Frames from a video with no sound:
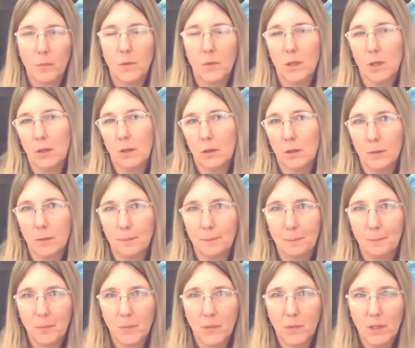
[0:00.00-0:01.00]
you
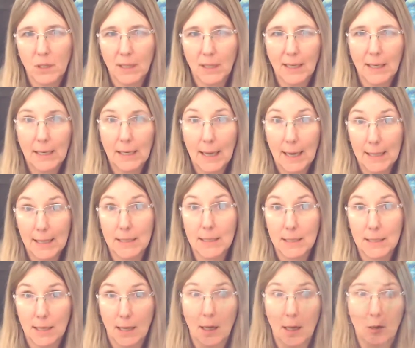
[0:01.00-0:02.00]
can get a head
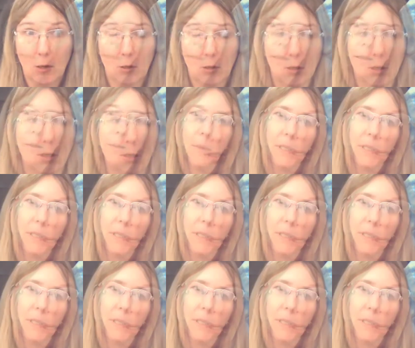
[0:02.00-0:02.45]
start on it. The